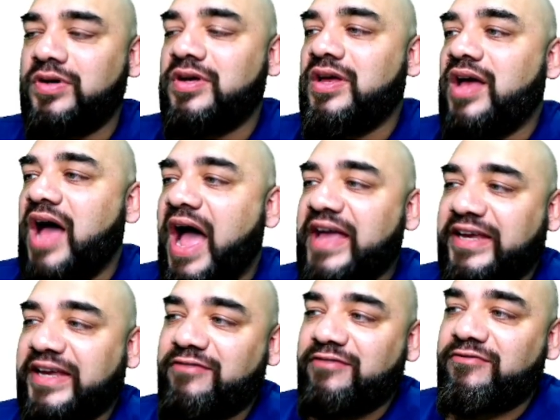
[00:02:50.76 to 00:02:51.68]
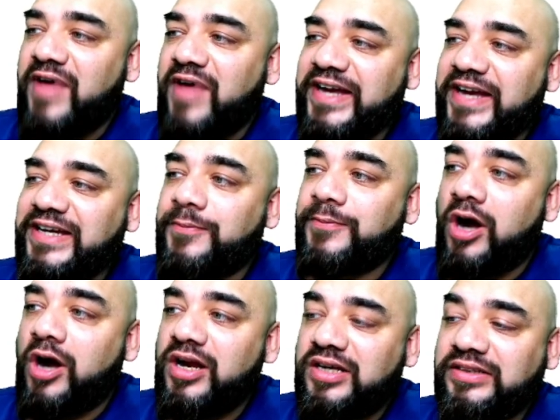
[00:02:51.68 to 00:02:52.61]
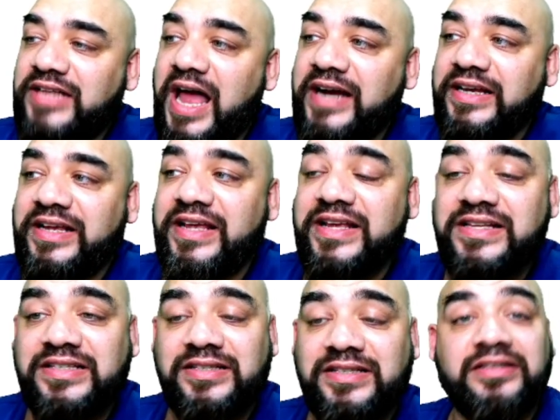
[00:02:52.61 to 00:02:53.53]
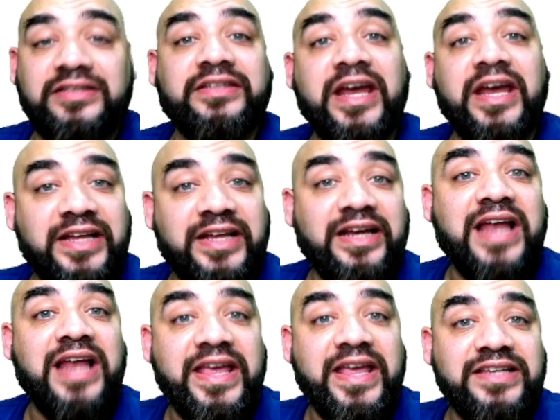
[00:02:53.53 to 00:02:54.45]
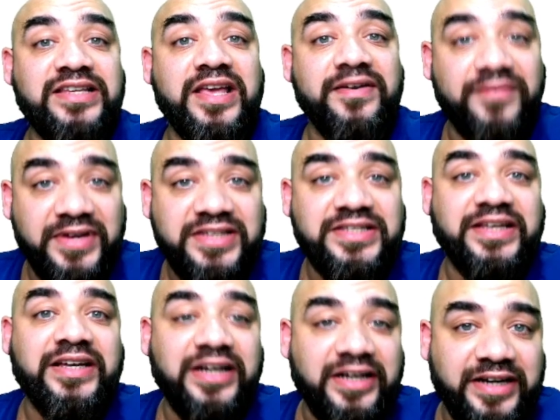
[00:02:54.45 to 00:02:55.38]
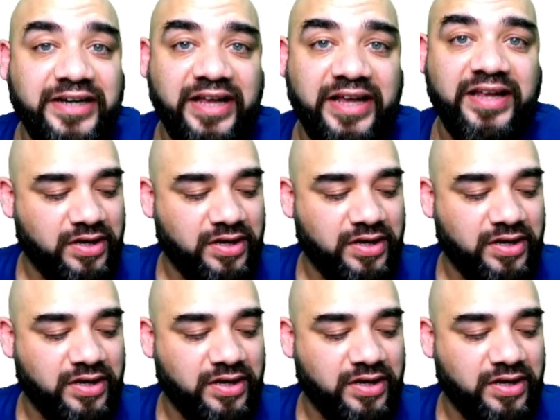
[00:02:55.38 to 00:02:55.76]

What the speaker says: I can find a product that is getting likes every single day.